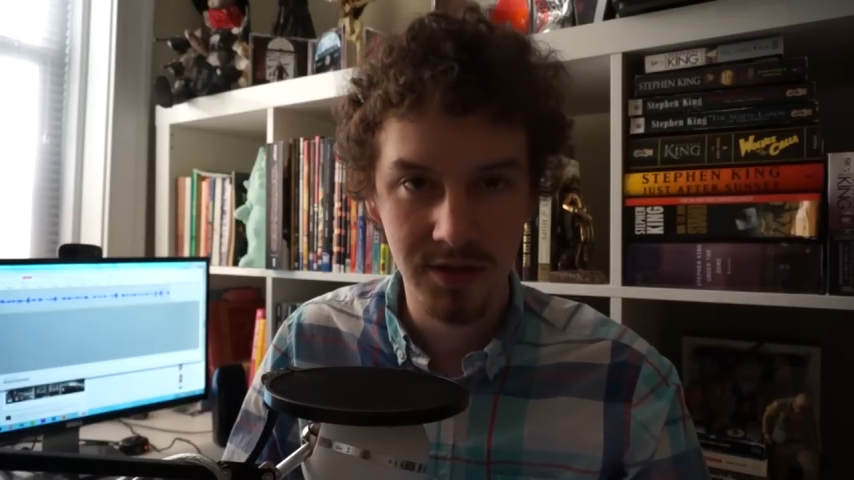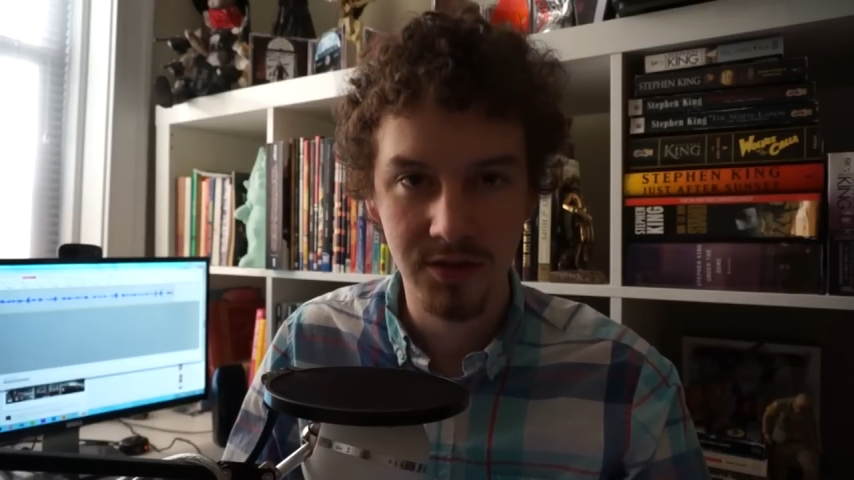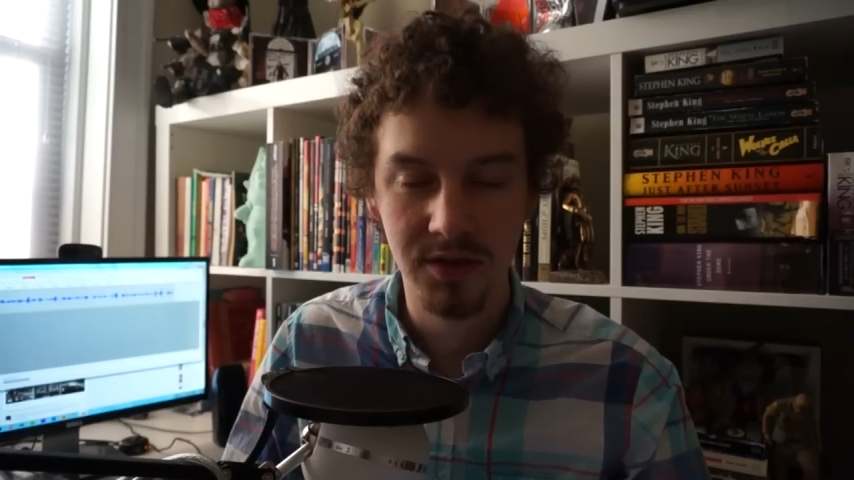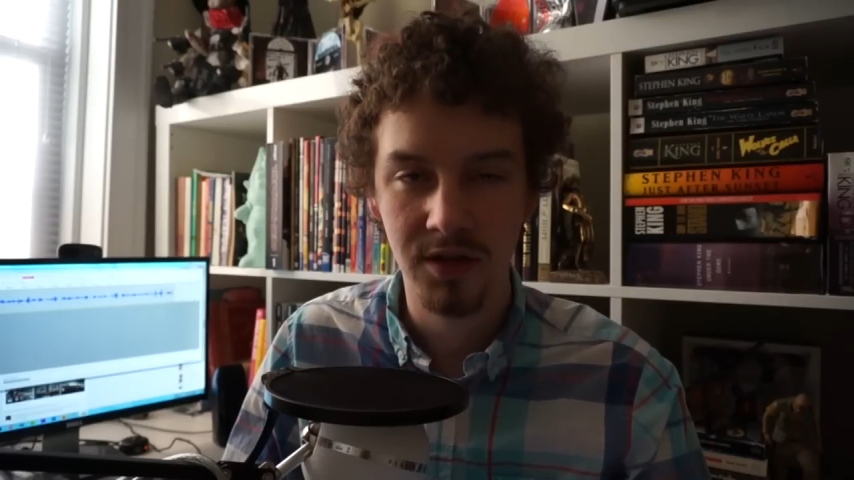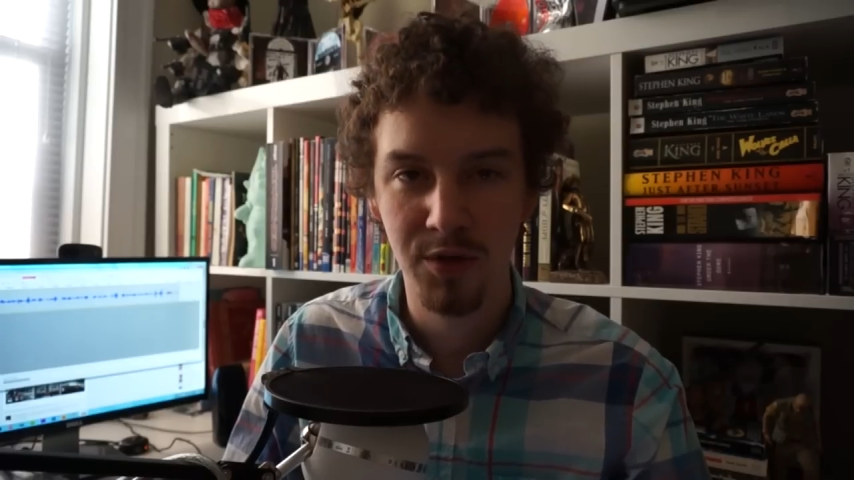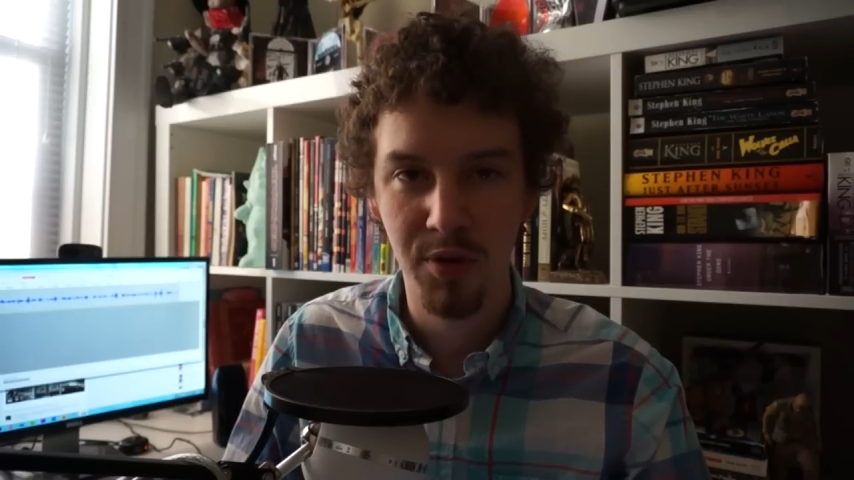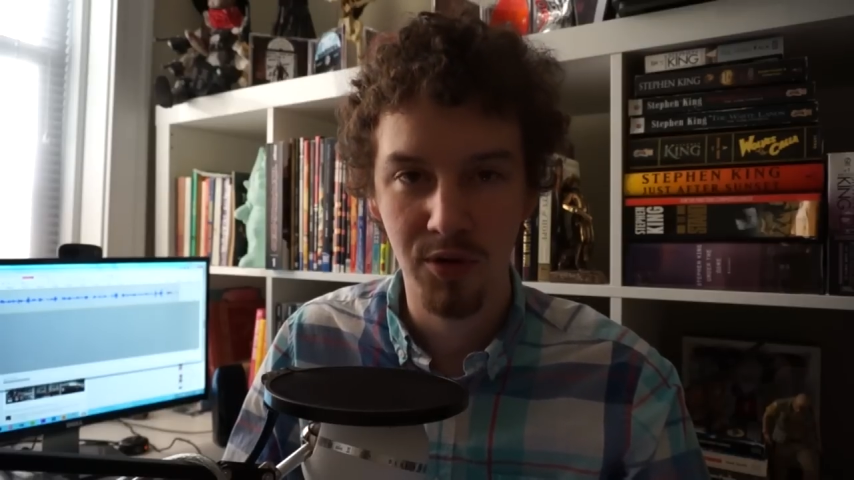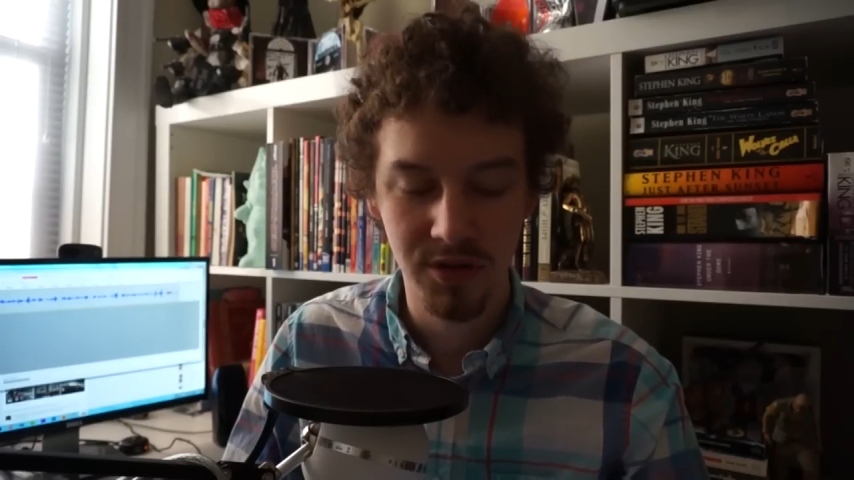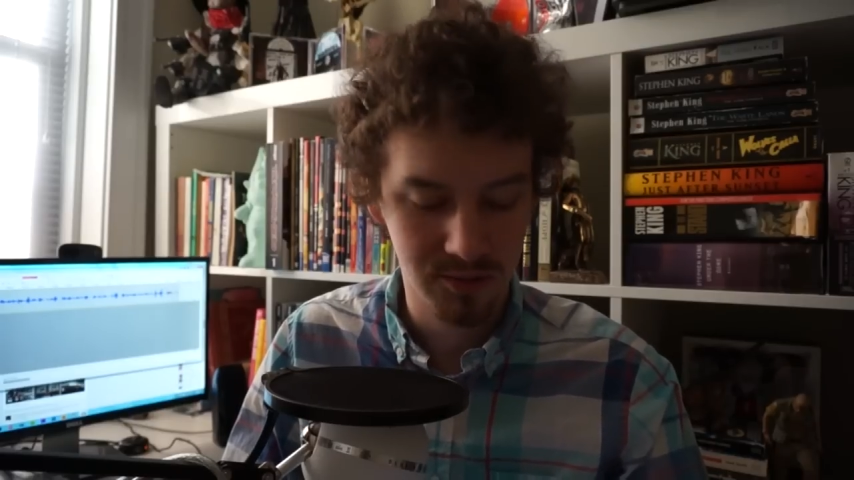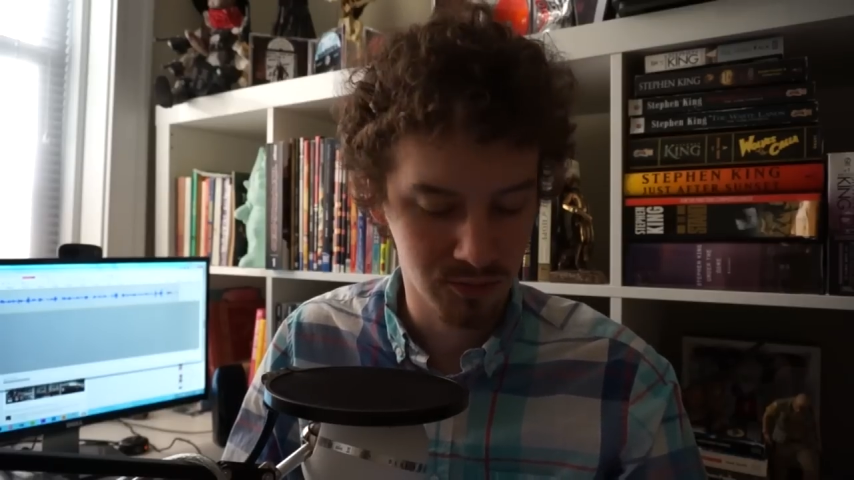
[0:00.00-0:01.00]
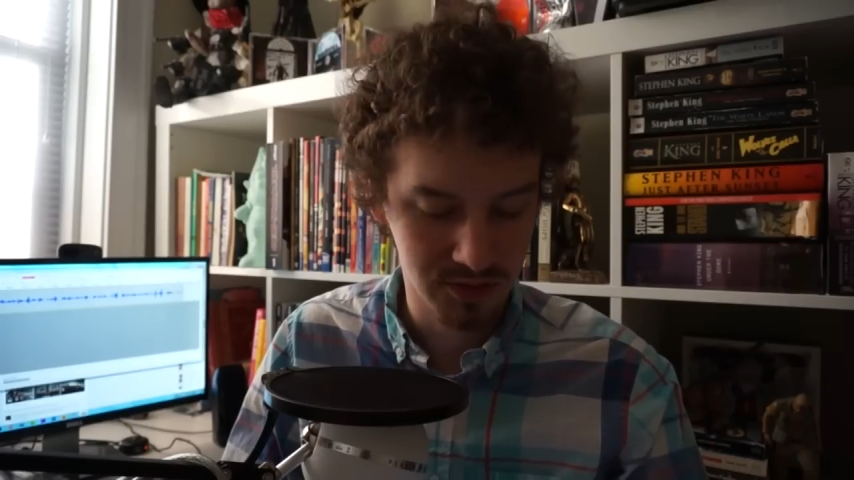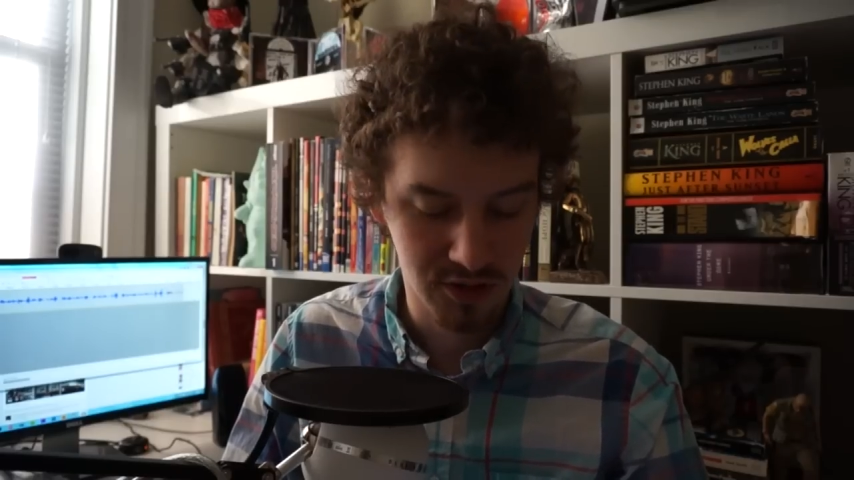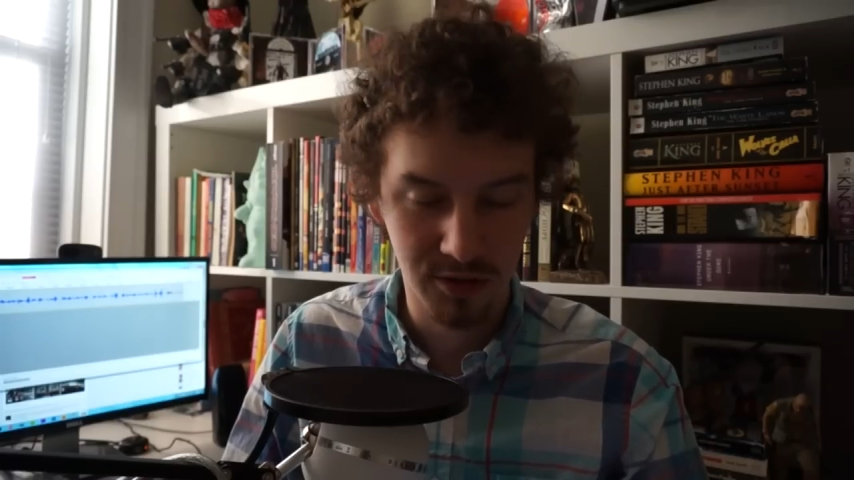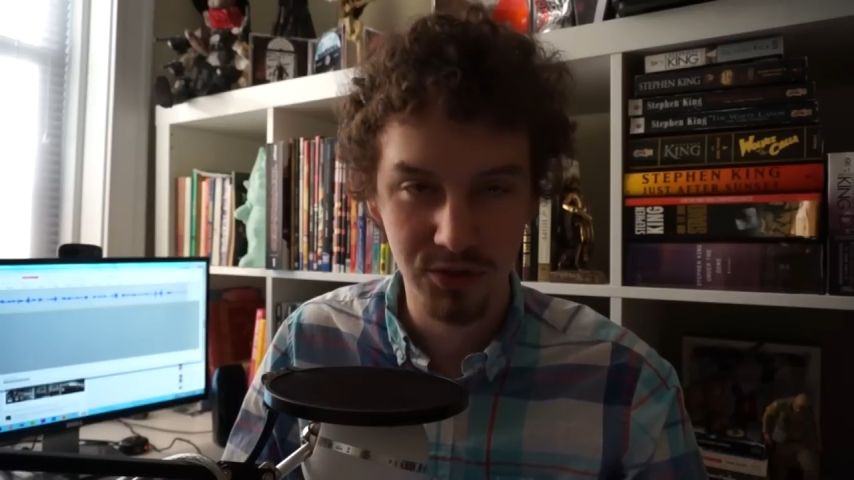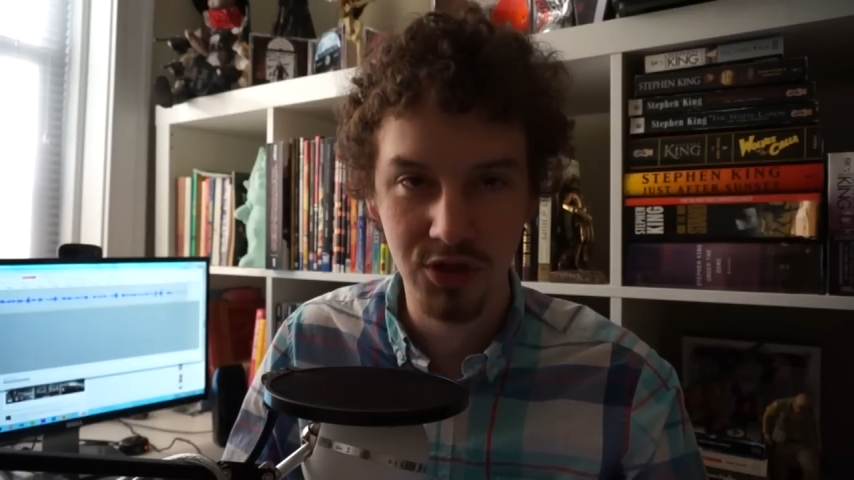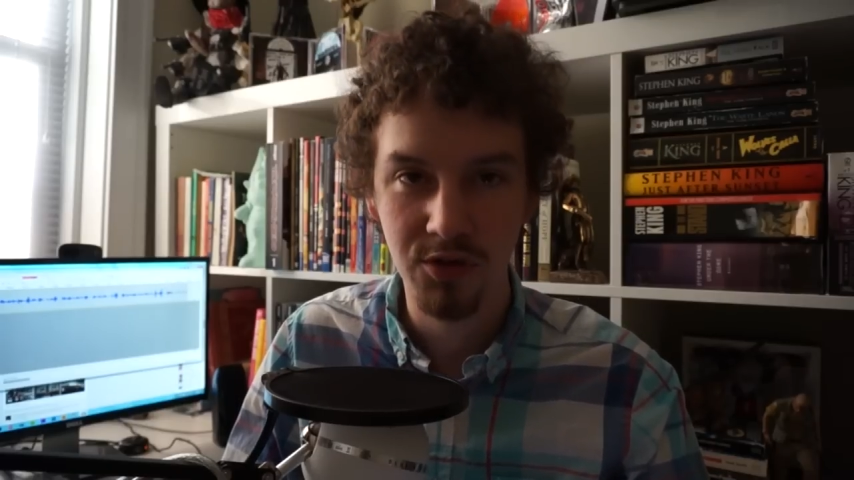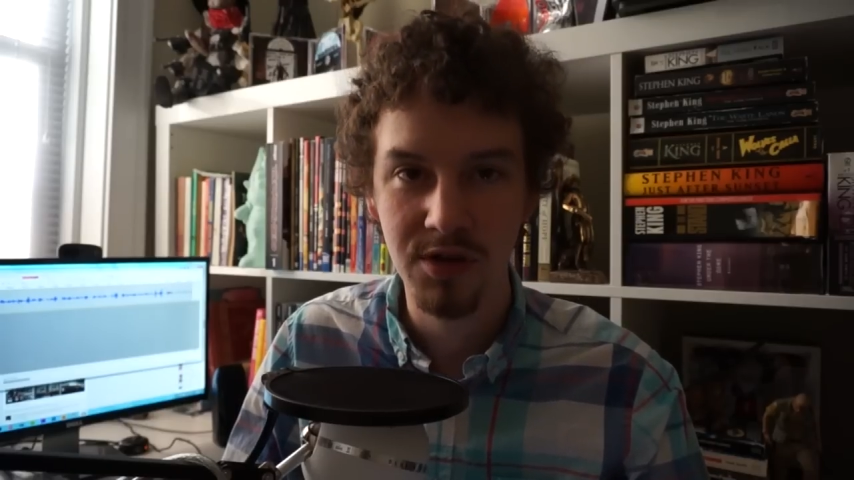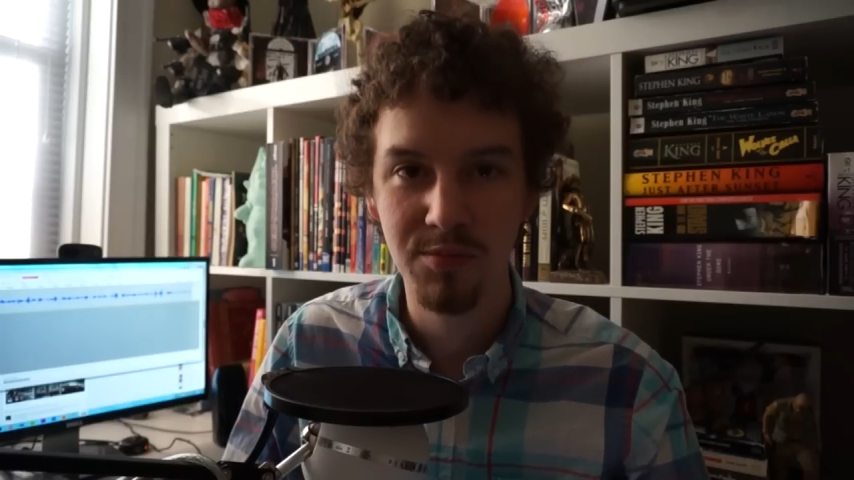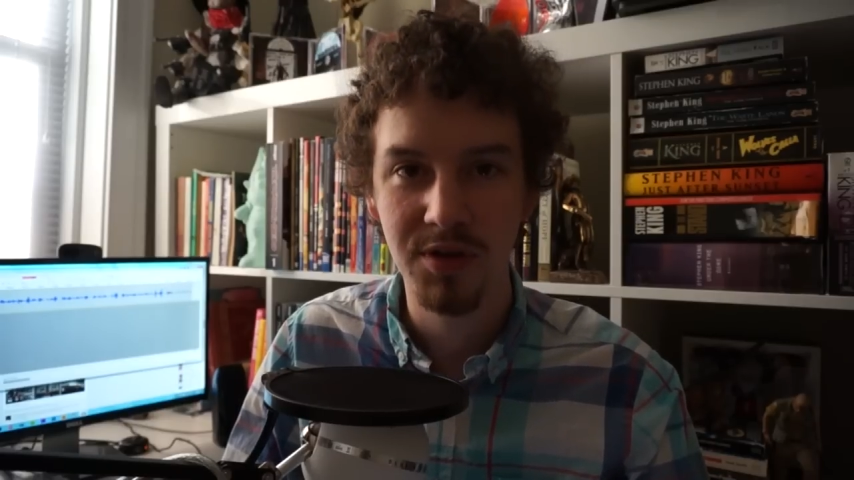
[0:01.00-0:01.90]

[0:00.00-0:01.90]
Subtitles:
his opponent, we'll just call him Chewy